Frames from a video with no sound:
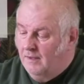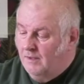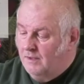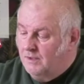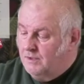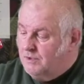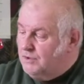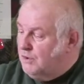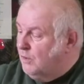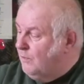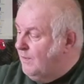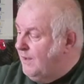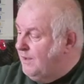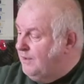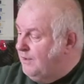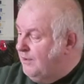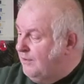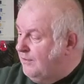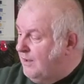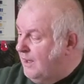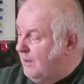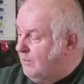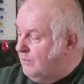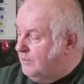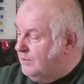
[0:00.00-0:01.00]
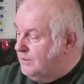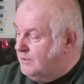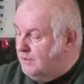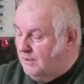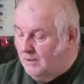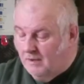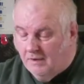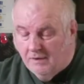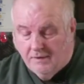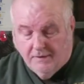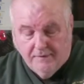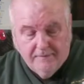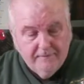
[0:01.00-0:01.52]
So when the round,
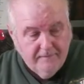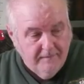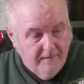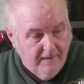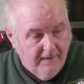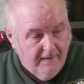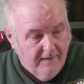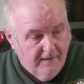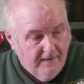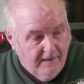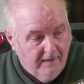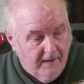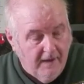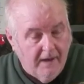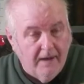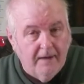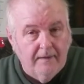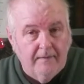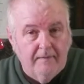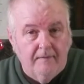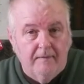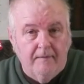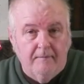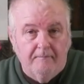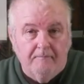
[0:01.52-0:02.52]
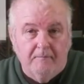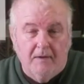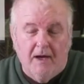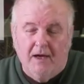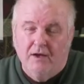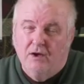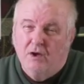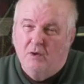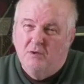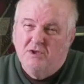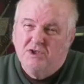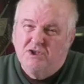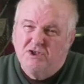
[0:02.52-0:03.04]
I
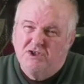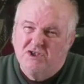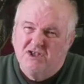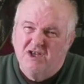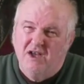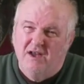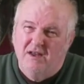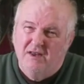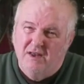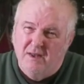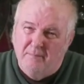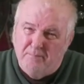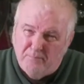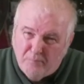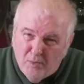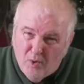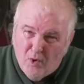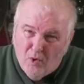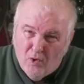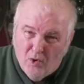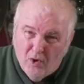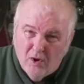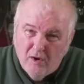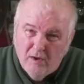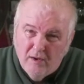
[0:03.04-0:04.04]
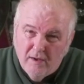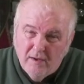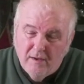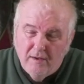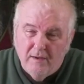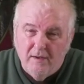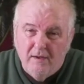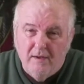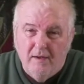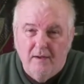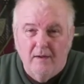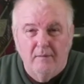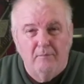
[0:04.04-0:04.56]
know it's the ball,
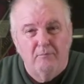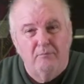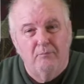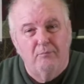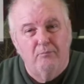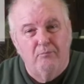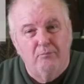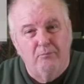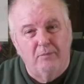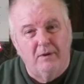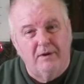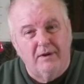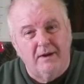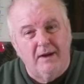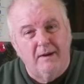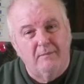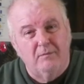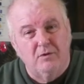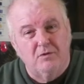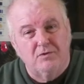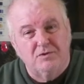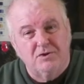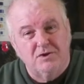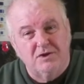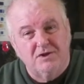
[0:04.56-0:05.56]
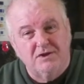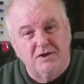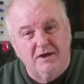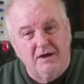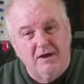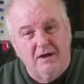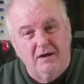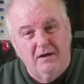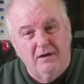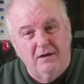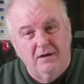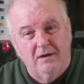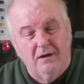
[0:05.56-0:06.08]
but I'm used to
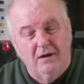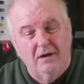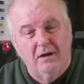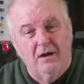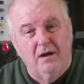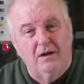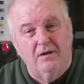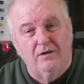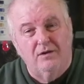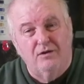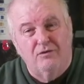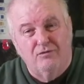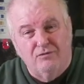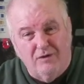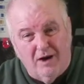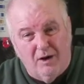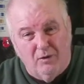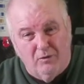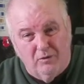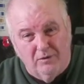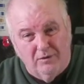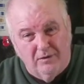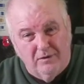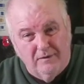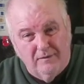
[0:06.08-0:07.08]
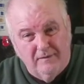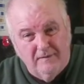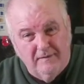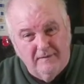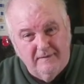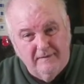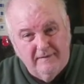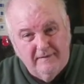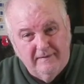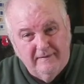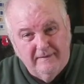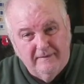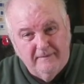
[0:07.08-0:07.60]
saying the round.
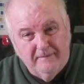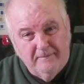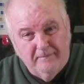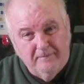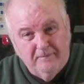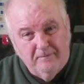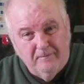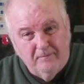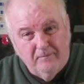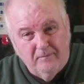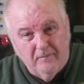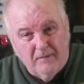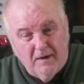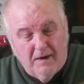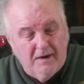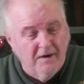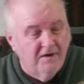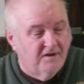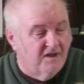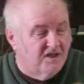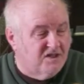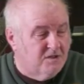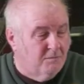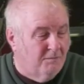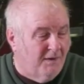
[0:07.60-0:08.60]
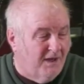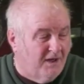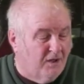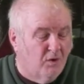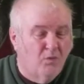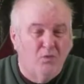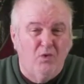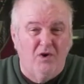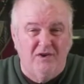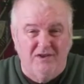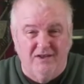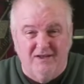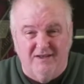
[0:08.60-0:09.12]
And it doesn't matter
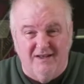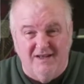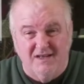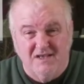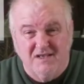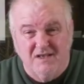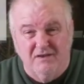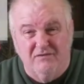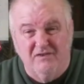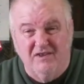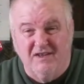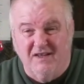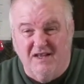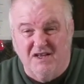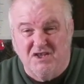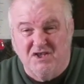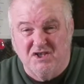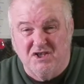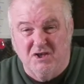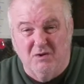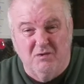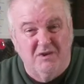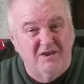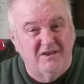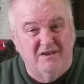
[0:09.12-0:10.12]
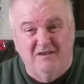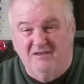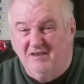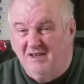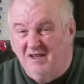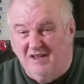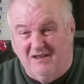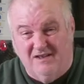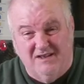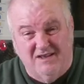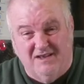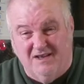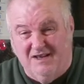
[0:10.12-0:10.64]
what it is. If it hits you,
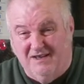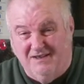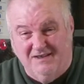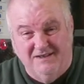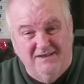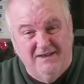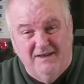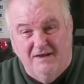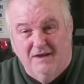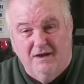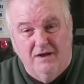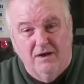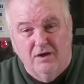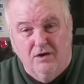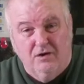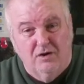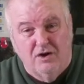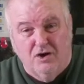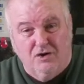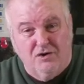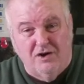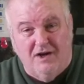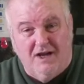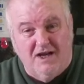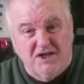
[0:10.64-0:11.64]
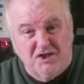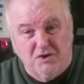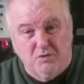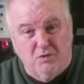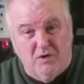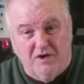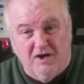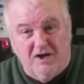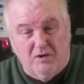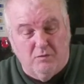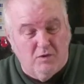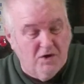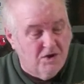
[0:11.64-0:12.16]
you're not going to ask what
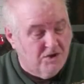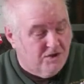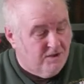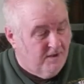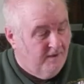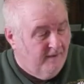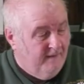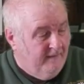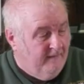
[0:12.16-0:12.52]
it was.